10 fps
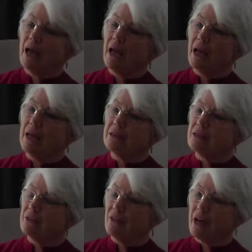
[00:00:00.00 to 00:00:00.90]
and
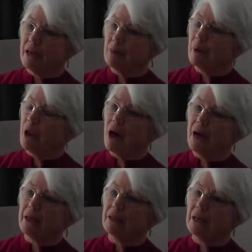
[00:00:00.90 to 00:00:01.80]
they
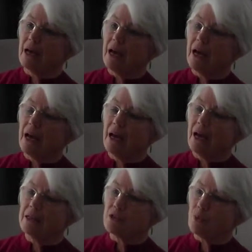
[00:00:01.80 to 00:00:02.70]
apply
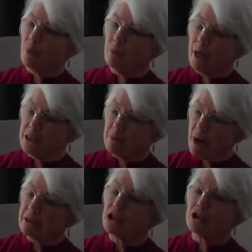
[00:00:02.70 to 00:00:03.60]
as
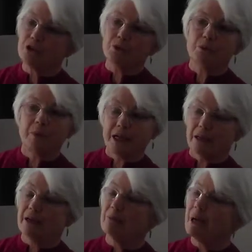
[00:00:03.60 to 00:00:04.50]
much to
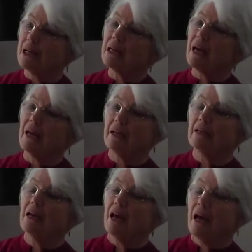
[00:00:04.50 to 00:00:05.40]
Medicare and Medicaid
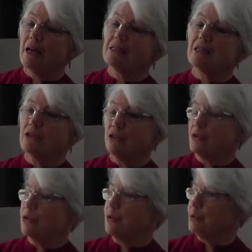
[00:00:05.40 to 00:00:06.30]
as they do
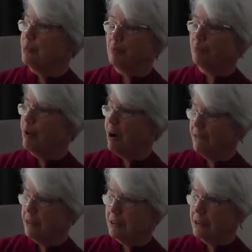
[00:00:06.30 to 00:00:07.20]
to
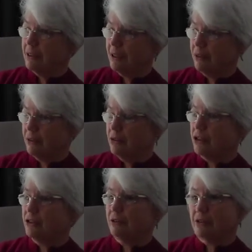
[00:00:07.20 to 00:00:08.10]
private health
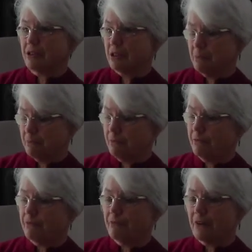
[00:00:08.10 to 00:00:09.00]
insurance
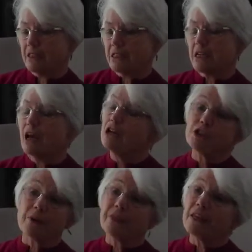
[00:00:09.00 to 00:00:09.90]
funds.
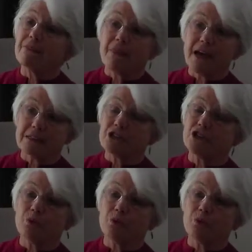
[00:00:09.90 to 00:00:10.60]
So I think that's a